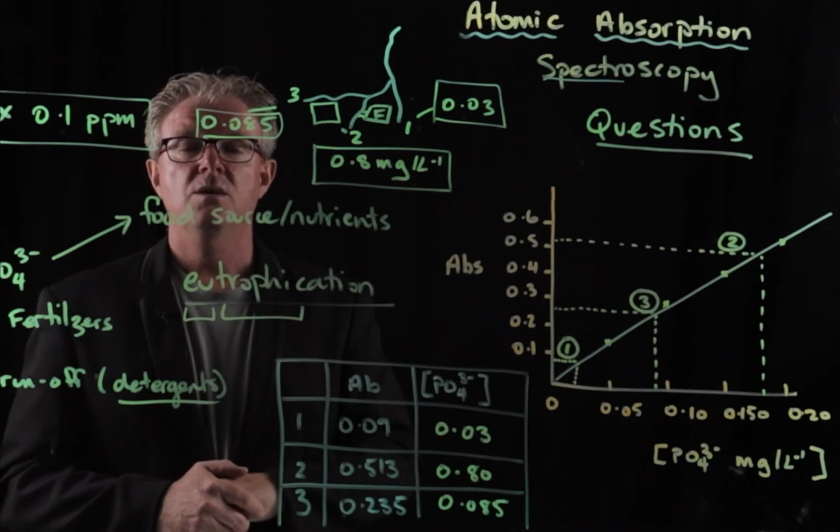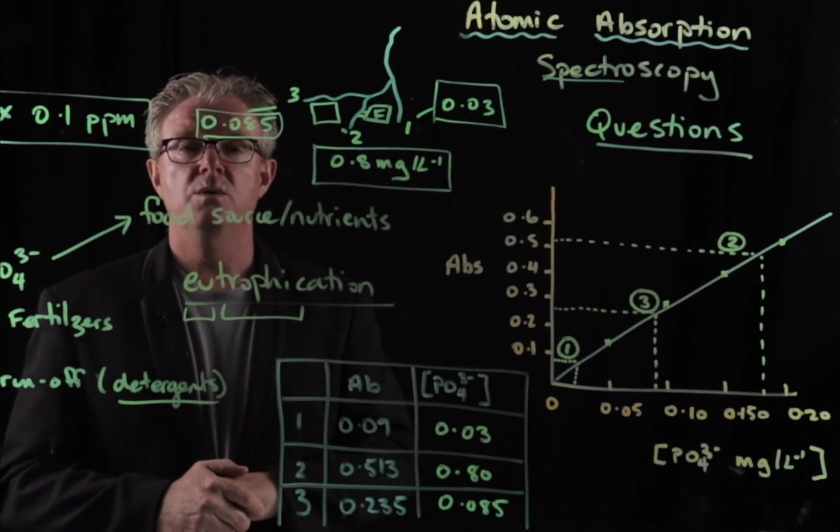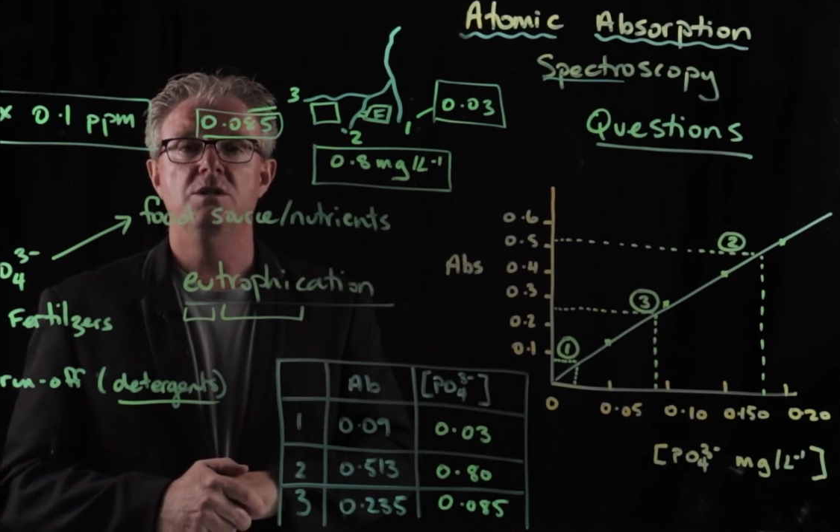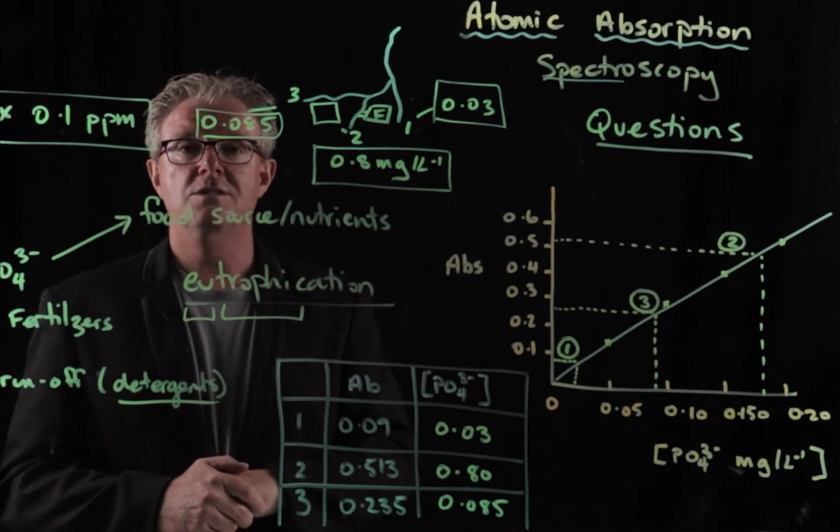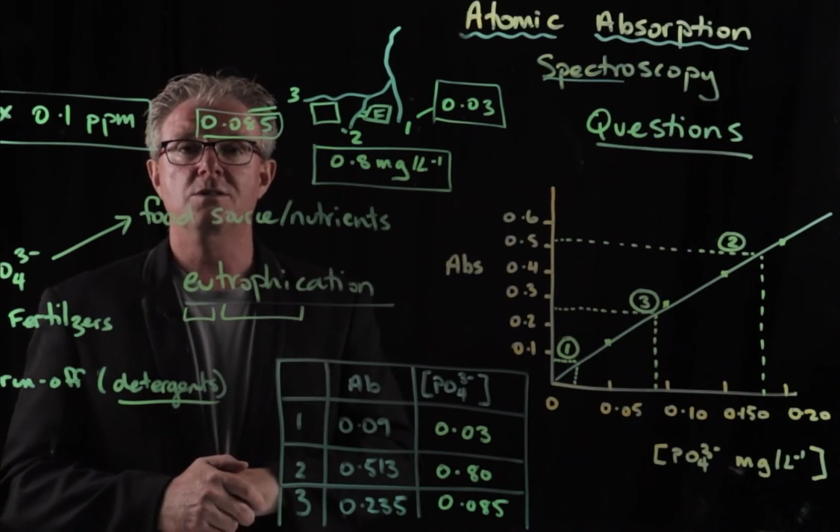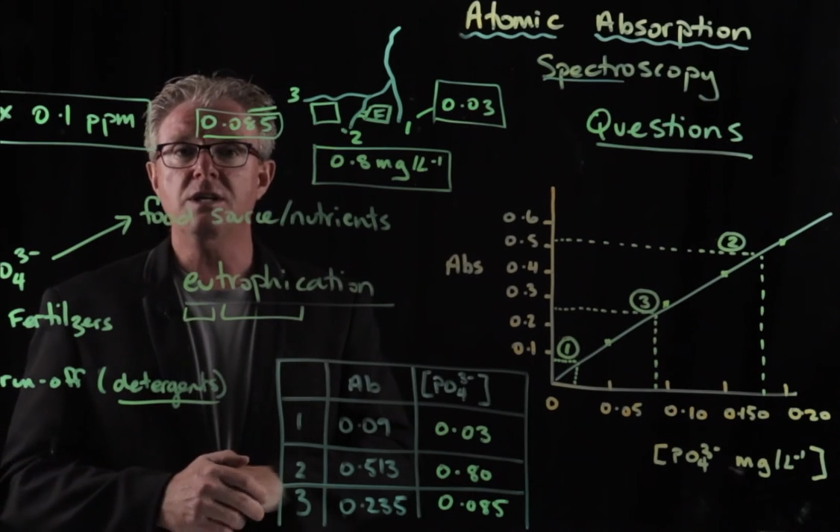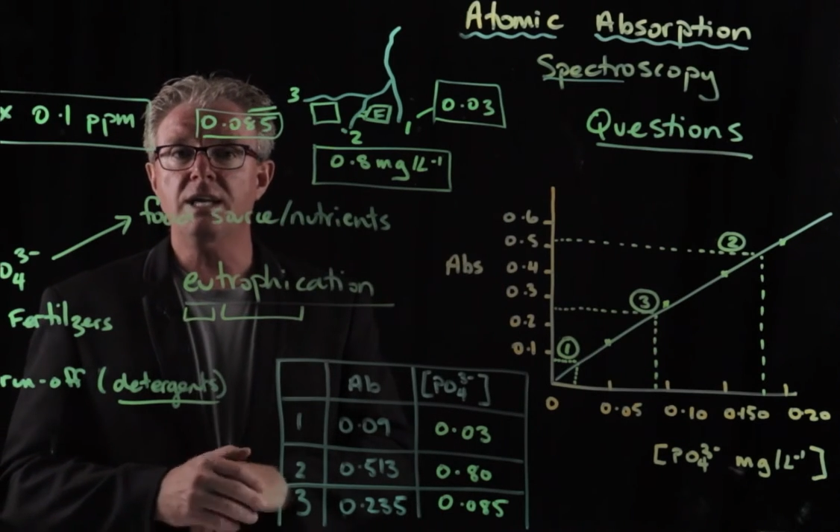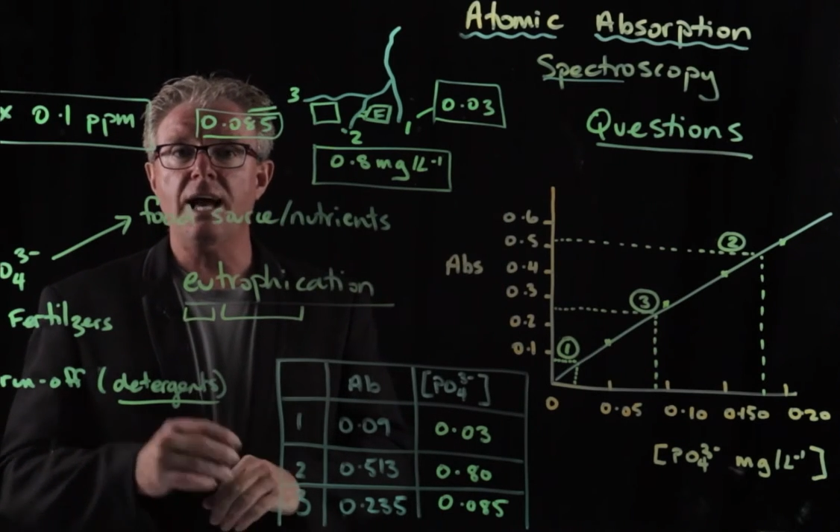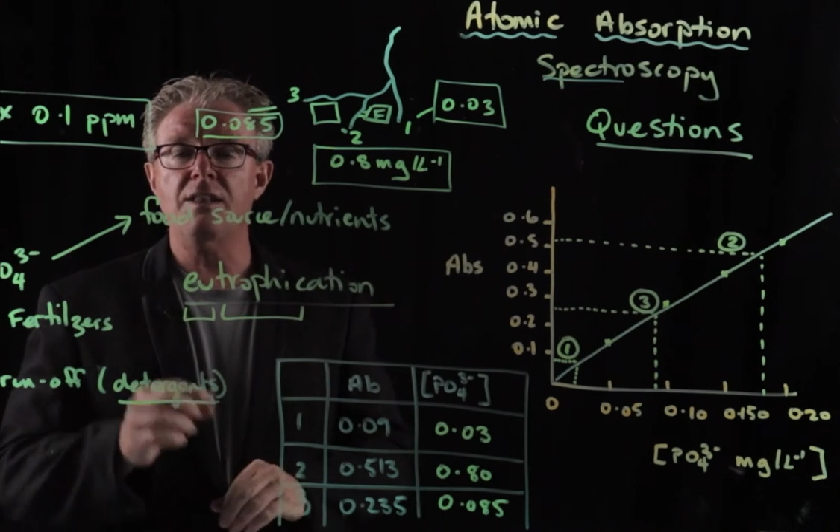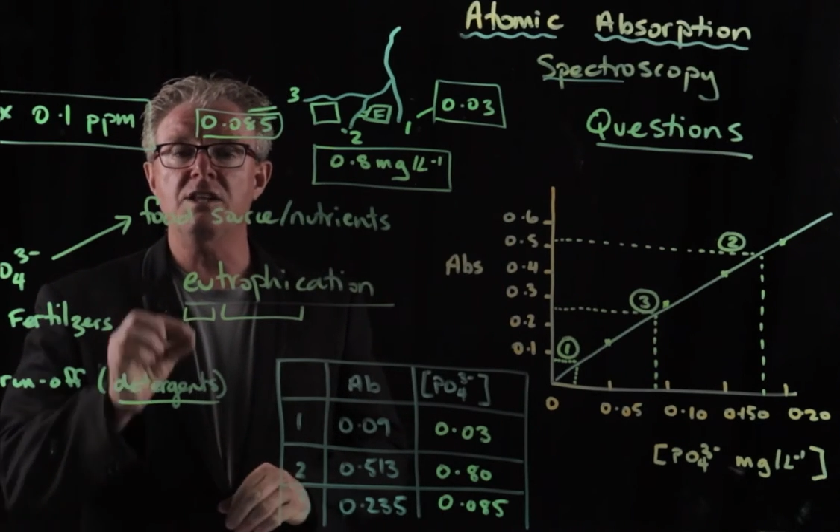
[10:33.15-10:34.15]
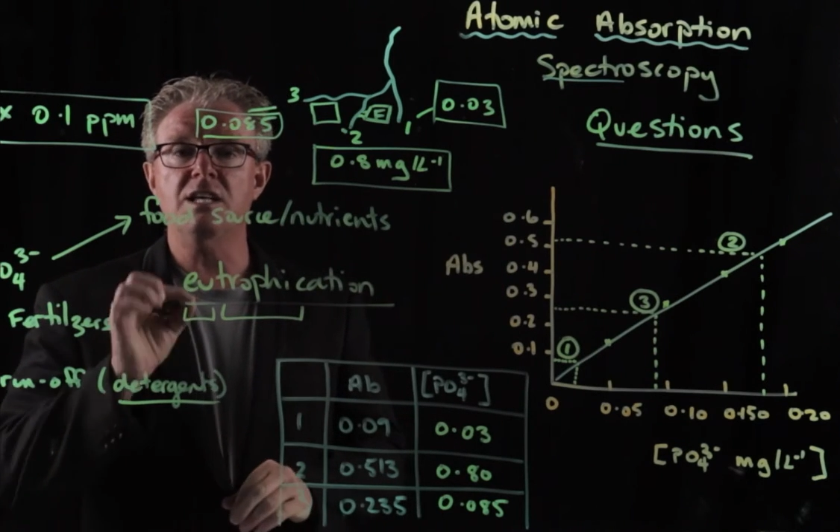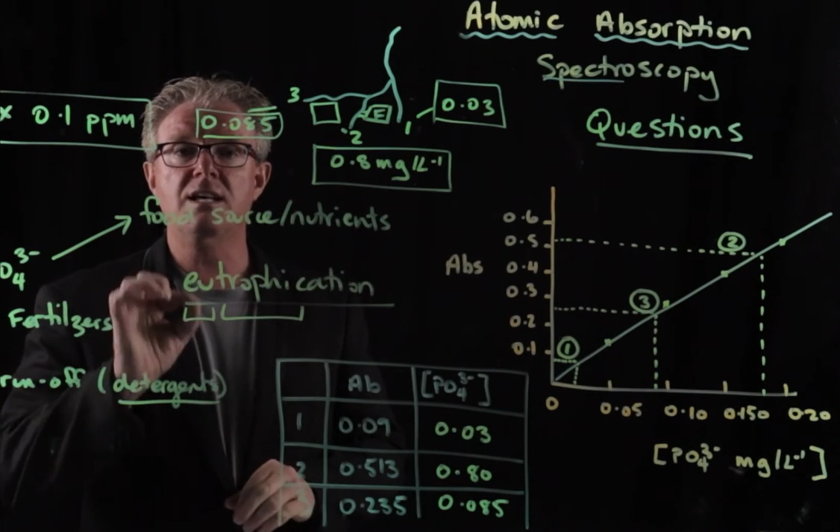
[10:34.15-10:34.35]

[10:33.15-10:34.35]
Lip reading: which is looking at the